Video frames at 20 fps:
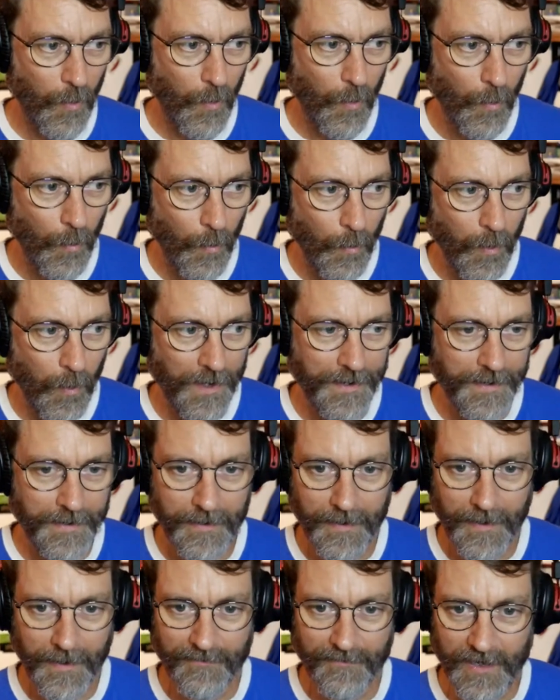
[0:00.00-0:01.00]
What
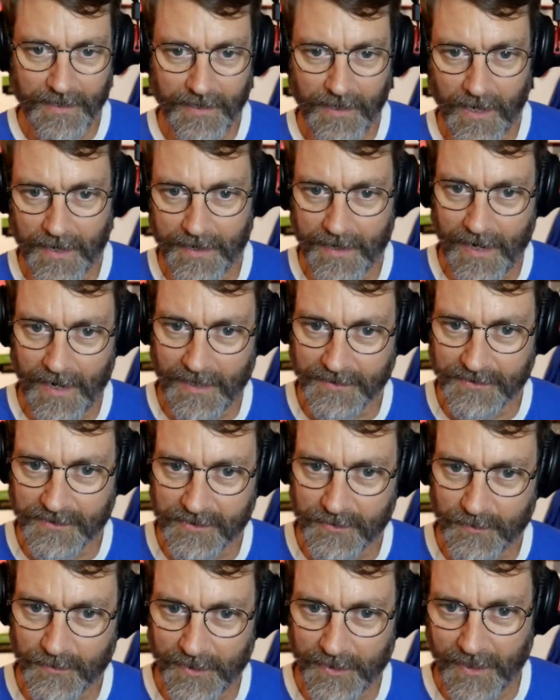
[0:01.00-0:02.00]
have I not
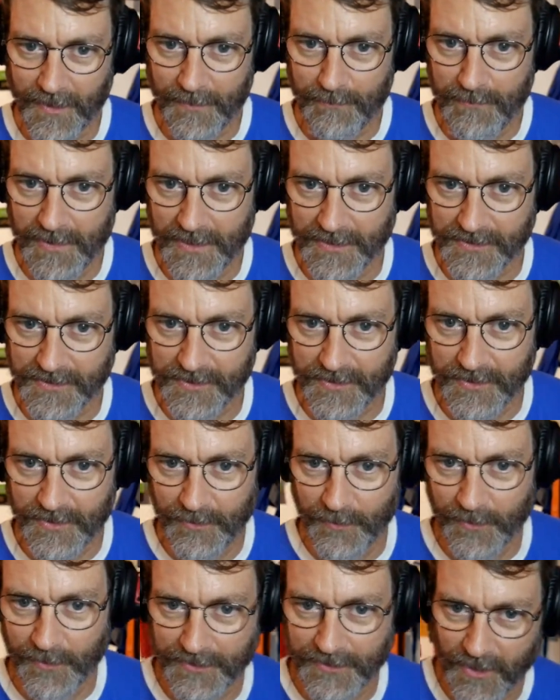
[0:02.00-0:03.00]
asked? What did I miss that
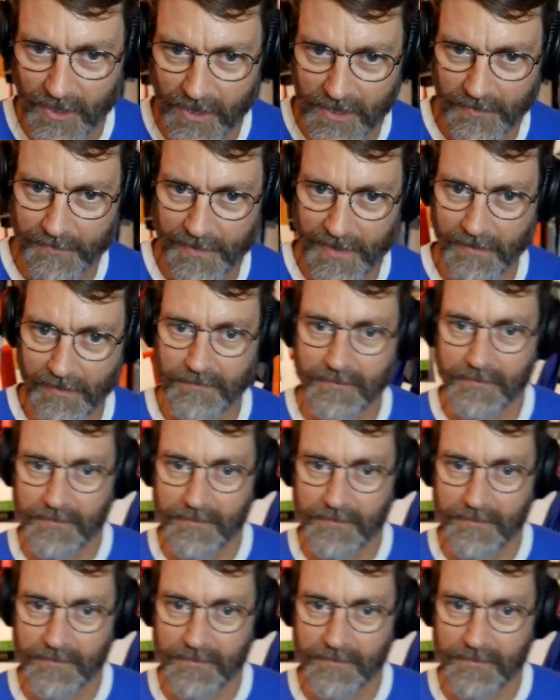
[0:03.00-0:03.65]
you want to talk about?